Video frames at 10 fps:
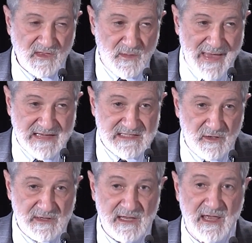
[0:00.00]
The
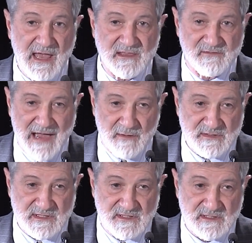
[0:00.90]
bacteria and the
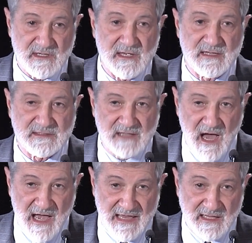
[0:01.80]
viruses
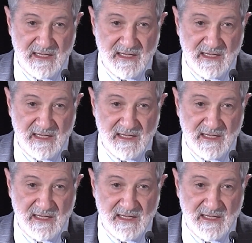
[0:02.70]
die.